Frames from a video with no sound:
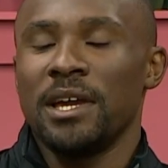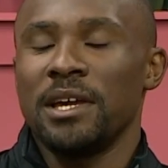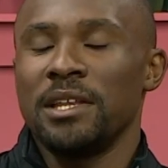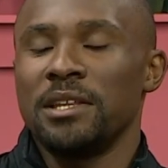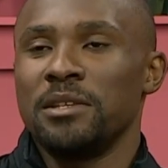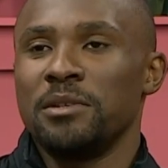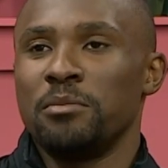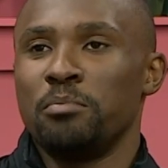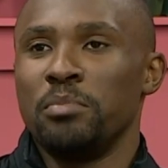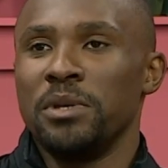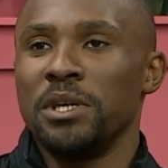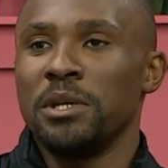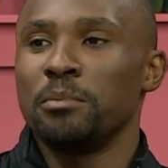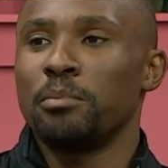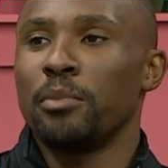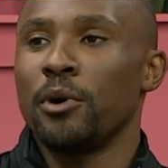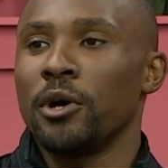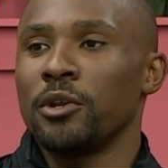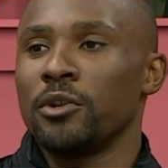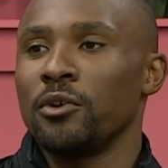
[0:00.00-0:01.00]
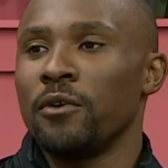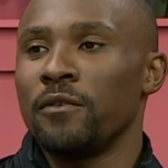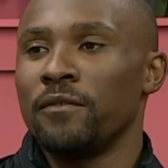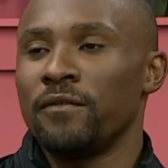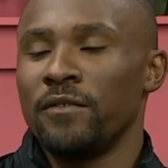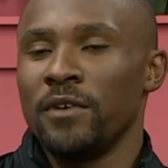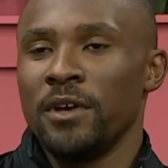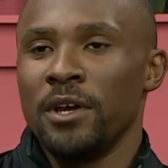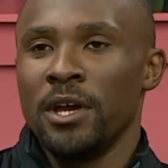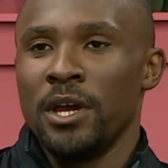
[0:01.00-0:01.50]
And being part
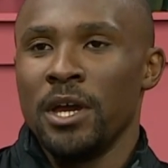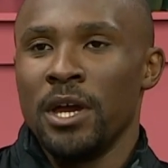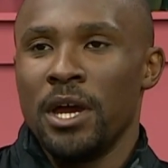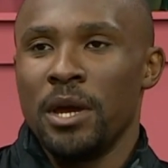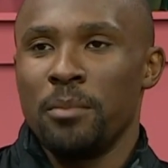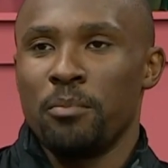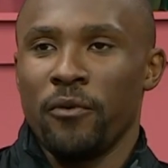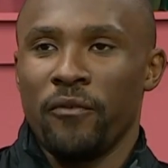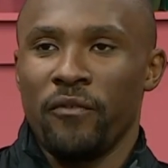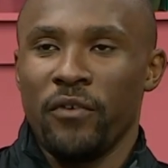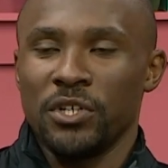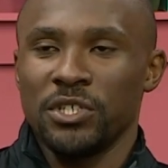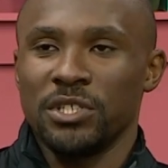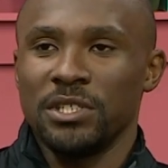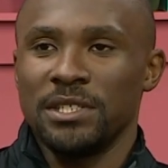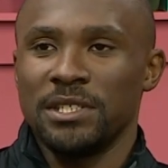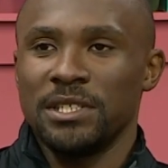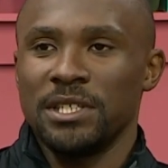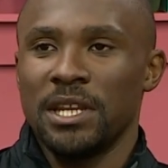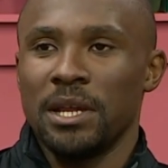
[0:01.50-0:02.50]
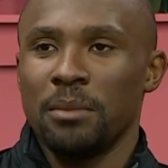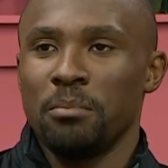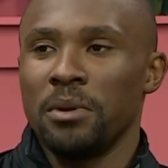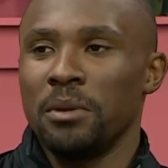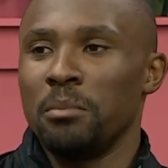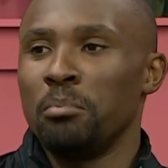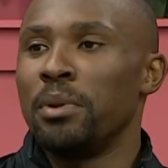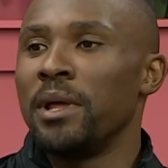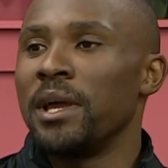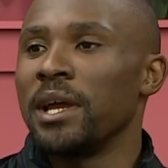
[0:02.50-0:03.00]
of a professional setup
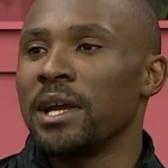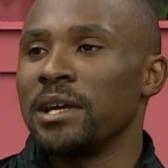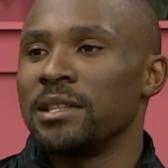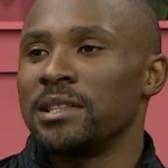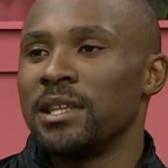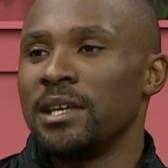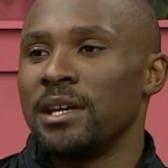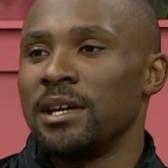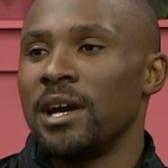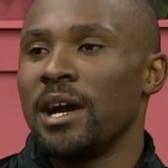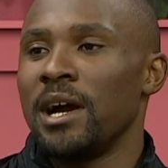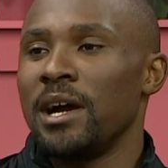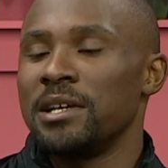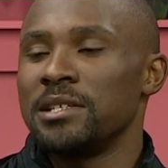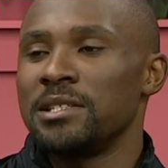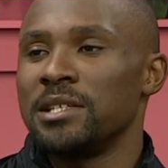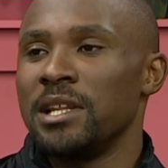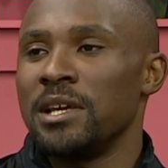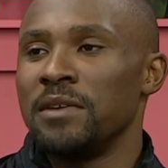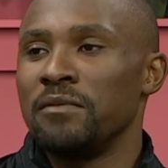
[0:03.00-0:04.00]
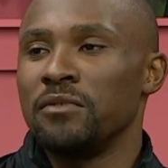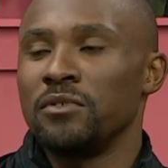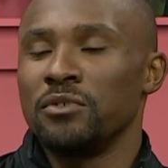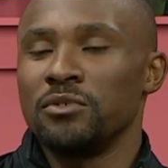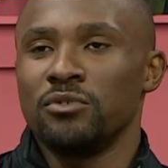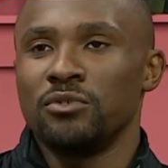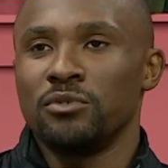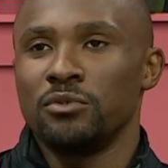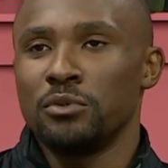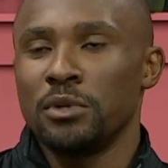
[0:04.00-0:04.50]
and playing at the highest level,
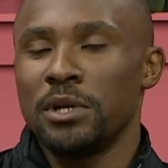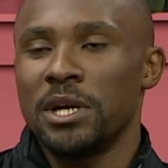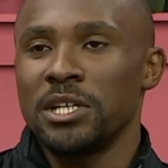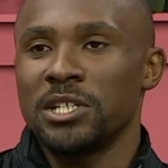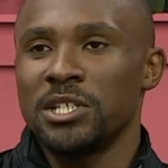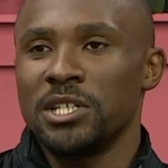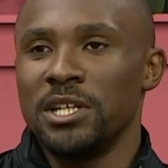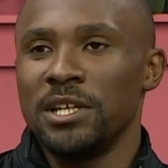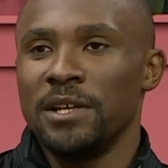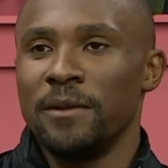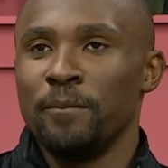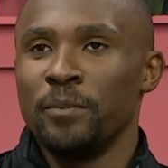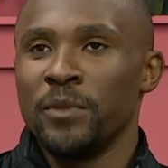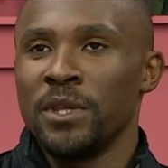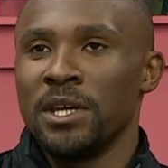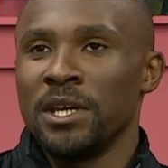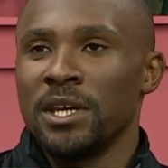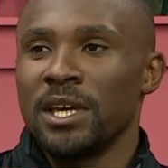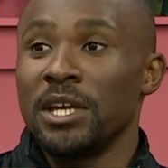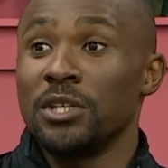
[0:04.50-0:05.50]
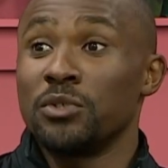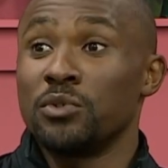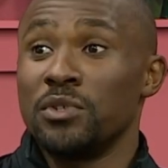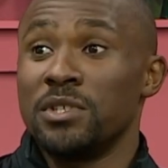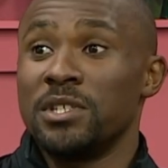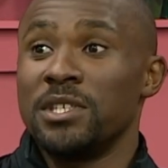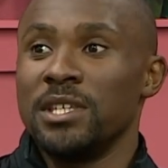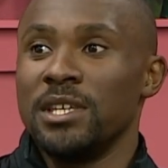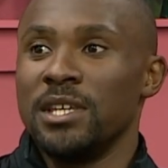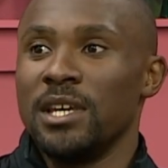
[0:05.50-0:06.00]
you actually get to
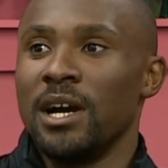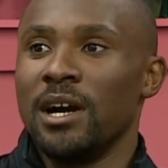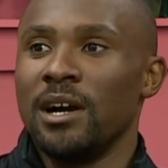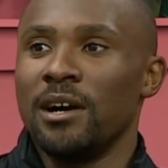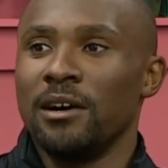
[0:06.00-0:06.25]
see